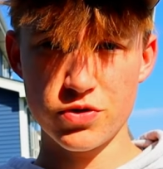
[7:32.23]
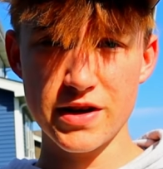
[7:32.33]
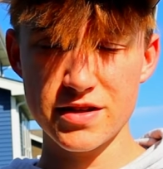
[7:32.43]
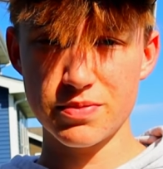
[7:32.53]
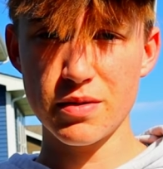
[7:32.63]
you
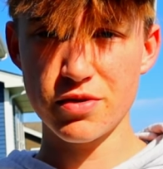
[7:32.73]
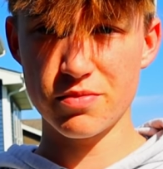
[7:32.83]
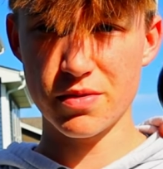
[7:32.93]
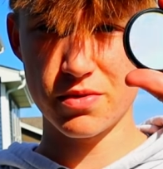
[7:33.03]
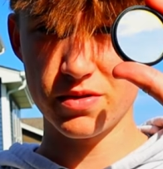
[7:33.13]
guys probably
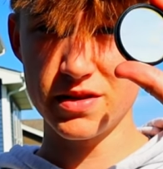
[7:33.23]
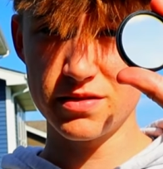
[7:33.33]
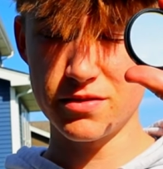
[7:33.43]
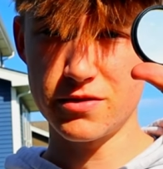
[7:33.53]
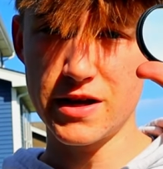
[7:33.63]
remember
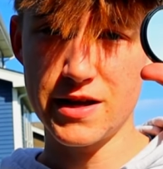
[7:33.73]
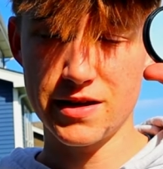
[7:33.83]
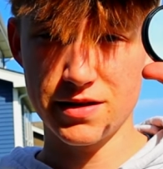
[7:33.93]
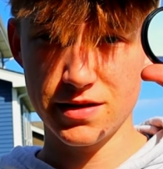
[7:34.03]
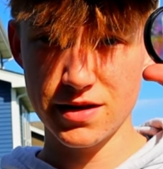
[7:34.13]
this little
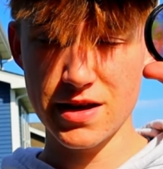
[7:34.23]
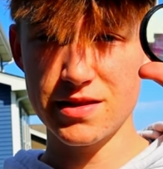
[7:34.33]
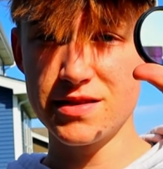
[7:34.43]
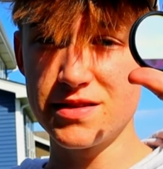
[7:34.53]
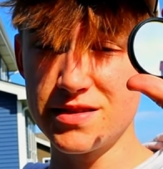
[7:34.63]
guy. Yeah,
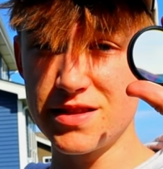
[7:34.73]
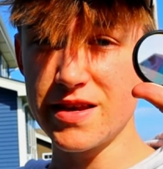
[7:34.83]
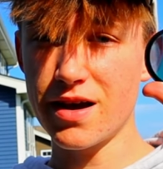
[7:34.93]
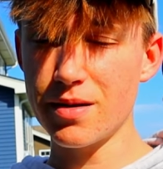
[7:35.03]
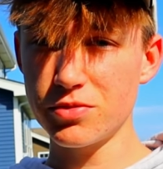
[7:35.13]
this is
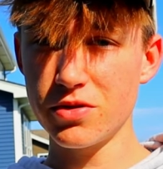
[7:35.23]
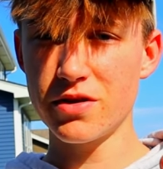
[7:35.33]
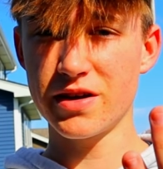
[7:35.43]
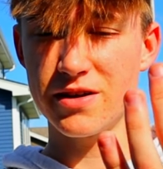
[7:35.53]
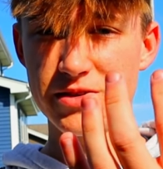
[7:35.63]
the
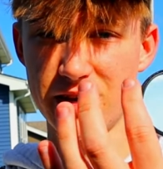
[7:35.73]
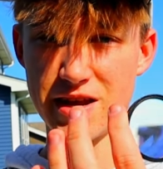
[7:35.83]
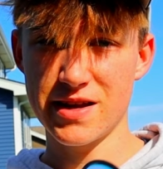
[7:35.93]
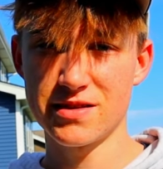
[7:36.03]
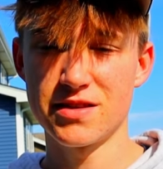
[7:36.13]
Optolong L
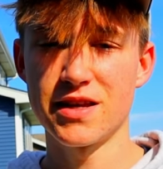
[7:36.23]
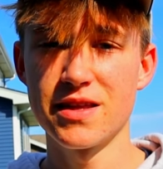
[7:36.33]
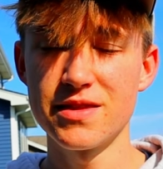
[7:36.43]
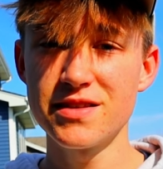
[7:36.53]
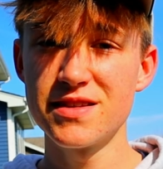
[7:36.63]
Enhance,
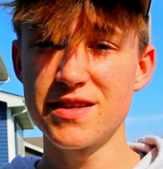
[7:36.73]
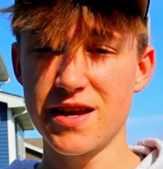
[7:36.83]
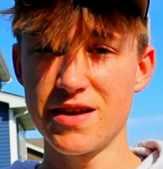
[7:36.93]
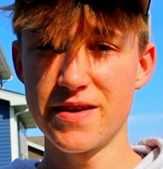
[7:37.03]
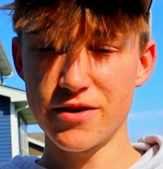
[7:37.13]
and this is
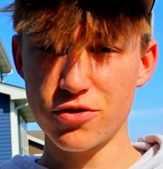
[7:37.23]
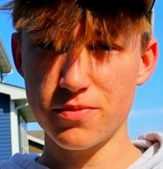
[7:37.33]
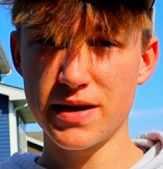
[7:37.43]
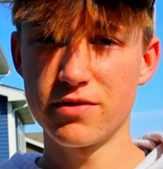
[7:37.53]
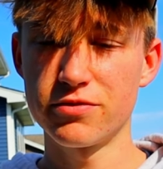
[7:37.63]
a
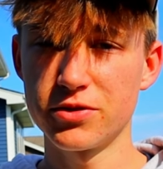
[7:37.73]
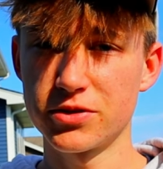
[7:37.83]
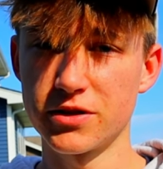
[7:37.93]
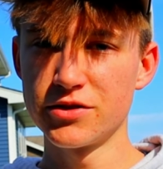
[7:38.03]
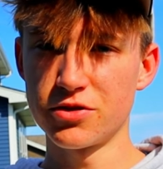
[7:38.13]
narrowband
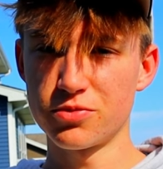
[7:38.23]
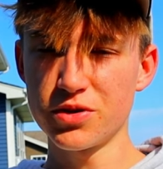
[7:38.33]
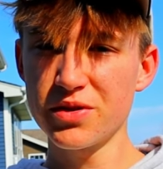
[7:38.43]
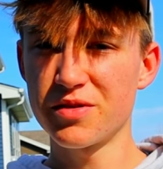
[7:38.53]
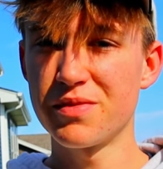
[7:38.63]
filter. So
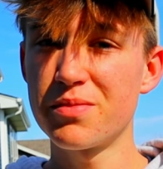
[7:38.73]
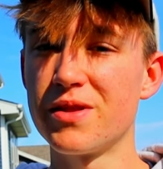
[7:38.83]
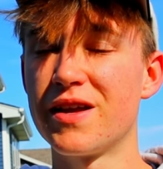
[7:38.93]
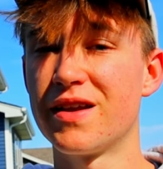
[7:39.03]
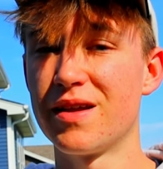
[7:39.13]
really remember
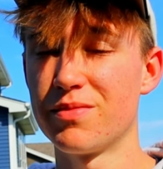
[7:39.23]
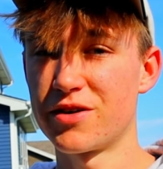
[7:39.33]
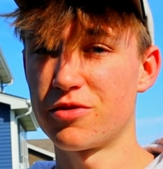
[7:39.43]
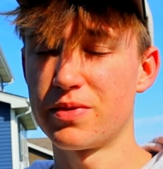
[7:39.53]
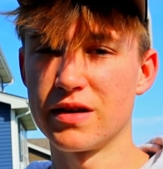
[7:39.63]
that name,
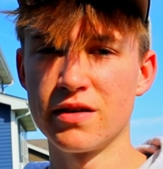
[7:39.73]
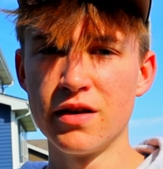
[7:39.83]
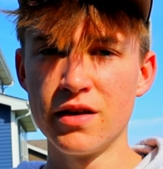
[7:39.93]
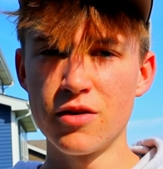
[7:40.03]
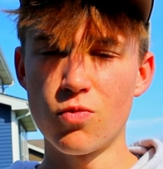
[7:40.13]
narrowband.
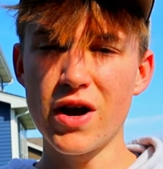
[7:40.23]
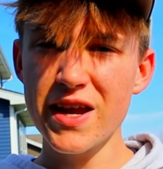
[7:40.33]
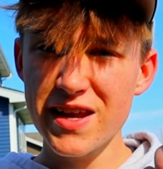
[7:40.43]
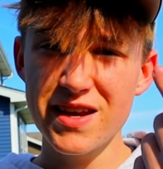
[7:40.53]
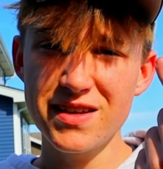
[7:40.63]

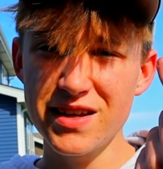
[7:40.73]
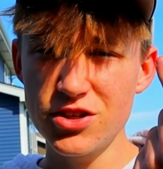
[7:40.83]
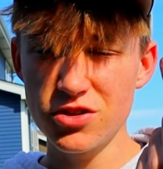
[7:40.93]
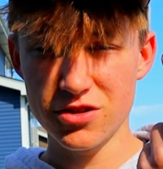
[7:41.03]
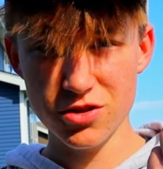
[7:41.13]
Why can't I
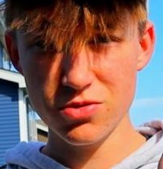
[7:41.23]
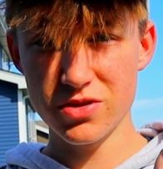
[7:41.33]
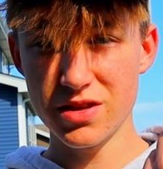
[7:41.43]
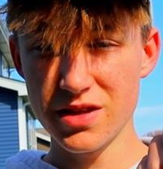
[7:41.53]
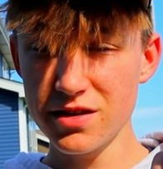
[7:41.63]
just
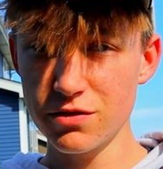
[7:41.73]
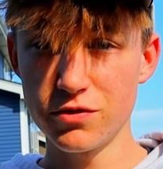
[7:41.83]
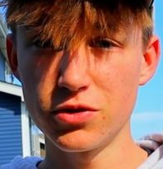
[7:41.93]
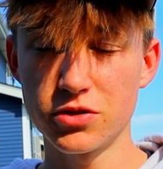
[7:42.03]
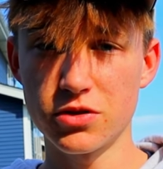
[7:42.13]
use this
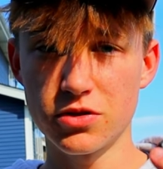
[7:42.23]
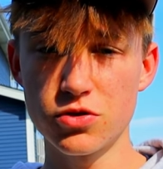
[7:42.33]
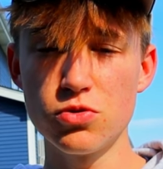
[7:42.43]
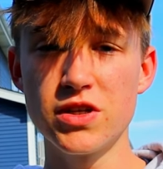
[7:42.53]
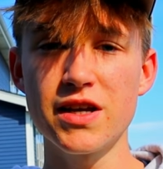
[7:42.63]
filter
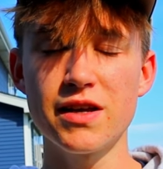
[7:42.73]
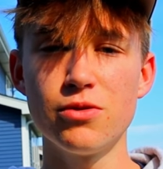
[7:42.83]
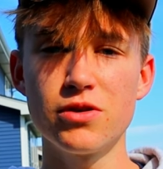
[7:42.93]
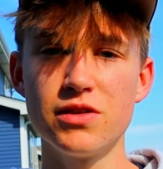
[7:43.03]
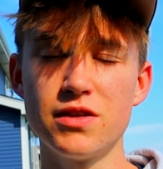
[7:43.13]
to take a
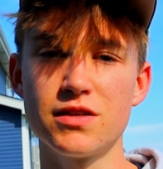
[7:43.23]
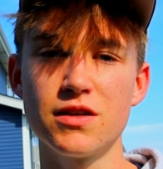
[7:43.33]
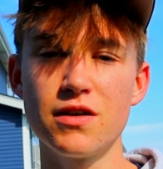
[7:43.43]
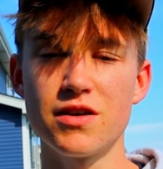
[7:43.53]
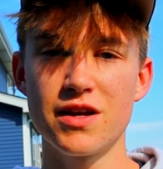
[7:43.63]
look at the
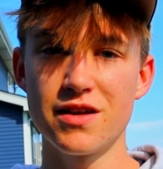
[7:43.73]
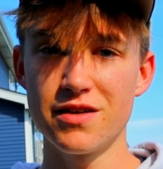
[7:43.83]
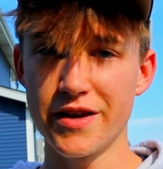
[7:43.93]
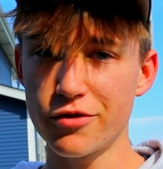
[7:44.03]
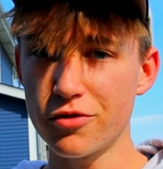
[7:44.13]
sun
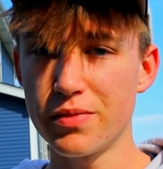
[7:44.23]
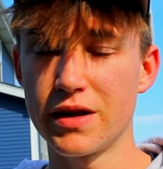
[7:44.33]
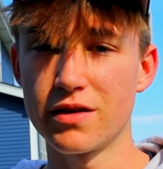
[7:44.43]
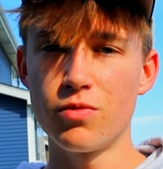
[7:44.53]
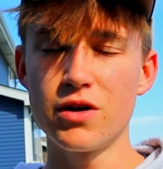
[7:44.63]
in
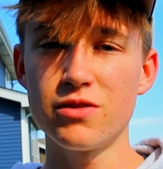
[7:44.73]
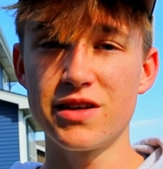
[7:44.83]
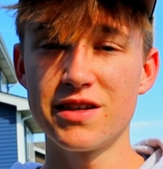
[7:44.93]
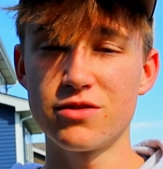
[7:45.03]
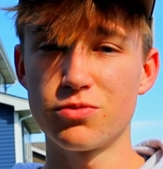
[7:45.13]
narrowband? Well,
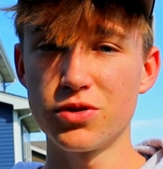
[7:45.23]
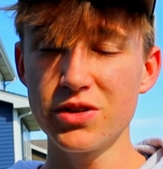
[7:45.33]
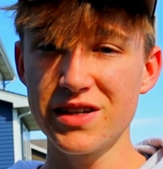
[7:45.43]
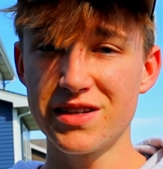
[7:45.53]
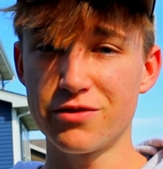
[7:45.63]
it's
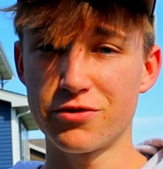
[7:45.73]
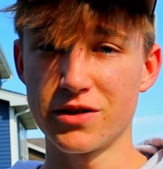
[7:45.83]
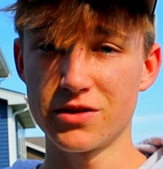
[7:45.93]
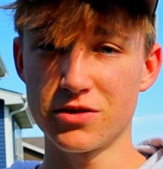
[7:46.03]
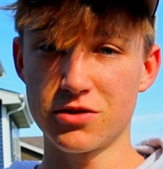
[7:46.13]
really
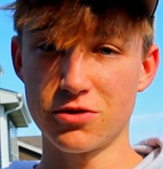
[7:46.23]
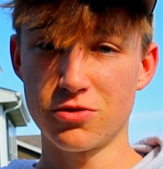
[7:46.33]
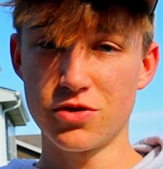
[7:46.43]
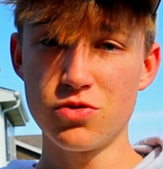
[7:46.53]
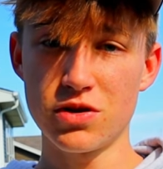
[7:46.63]
different,
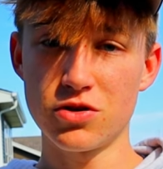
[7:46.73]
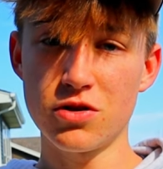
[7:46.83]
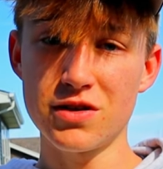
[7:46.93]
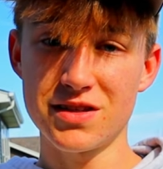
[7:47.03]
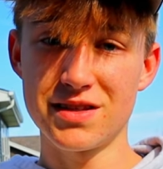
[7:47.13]
so you can
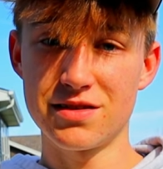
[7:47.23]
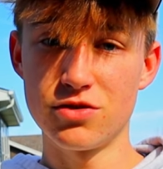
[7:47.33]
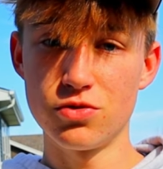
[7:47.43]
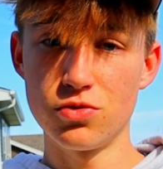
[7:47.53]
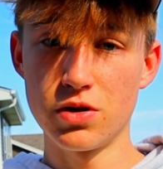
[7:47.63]
toss this
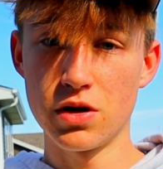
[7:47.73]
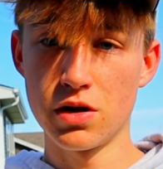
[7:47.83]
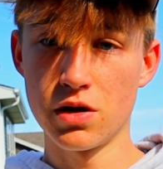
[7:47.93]
dude